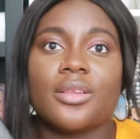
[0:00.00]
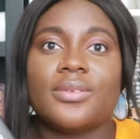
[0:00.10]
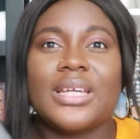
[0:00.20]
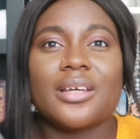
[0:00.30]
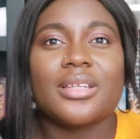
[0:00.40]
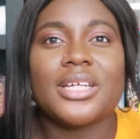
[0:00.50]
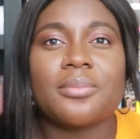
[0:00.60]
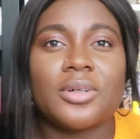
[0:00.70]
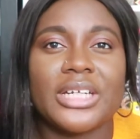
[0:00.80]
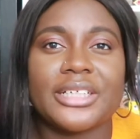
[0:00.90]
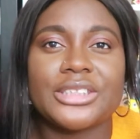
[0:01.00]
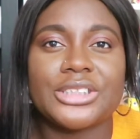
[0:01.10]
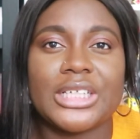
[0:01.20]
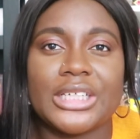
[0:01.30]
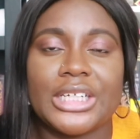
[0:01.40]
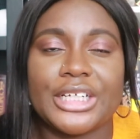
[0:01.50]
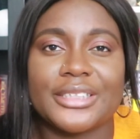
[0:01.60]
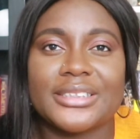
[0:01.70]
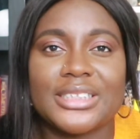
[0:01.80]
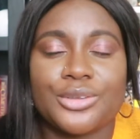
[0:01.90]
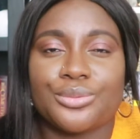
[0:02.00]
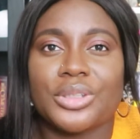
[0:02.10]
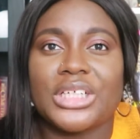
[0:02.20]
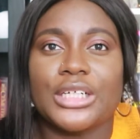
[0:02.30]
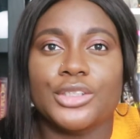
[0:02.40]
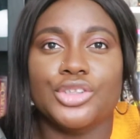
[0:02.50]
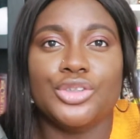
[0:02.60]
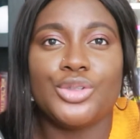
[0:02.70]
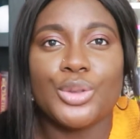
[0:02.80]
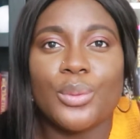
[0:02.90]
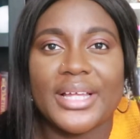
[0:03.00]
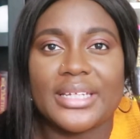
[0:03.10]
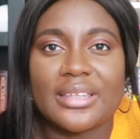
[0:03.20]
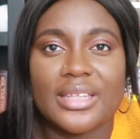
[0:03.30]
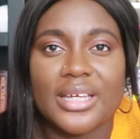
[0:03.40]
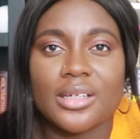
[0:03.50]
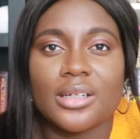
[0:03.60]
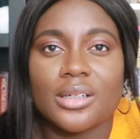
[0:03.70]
The unlikable characters in here didn't really do anything.